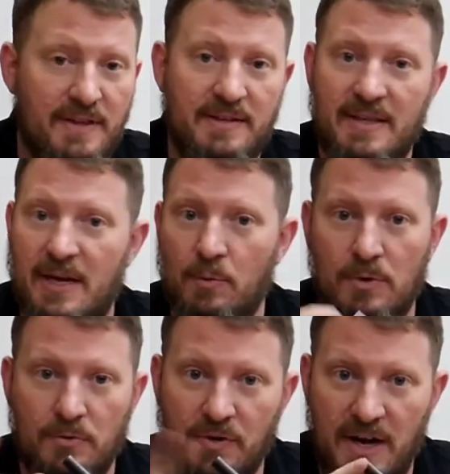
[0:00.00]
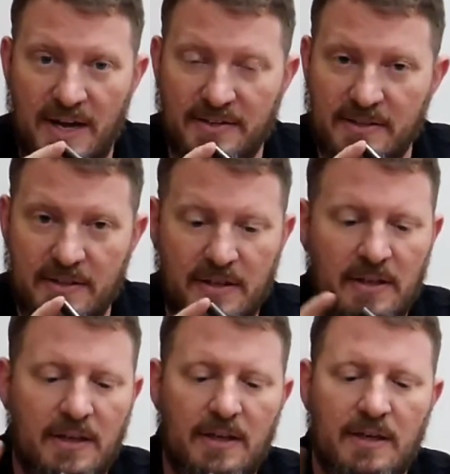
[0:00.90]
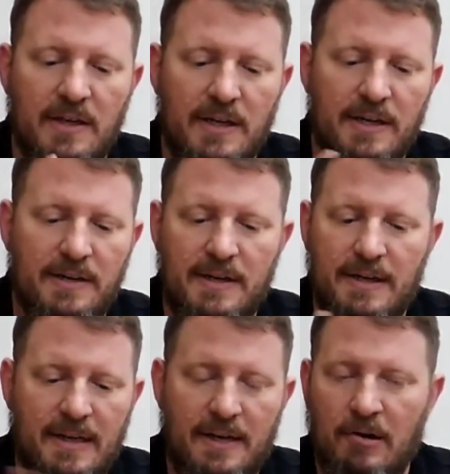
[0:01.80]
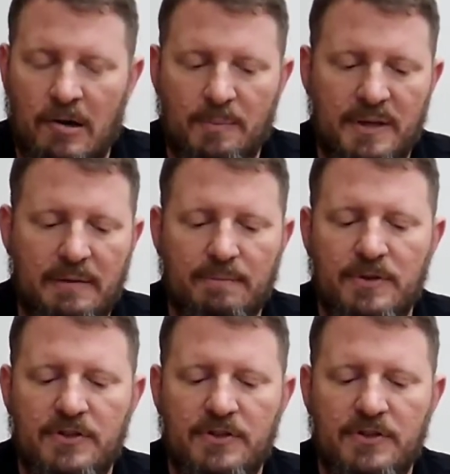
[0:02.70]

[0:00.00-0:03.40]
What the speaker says: this thing will rust in a heartbeat.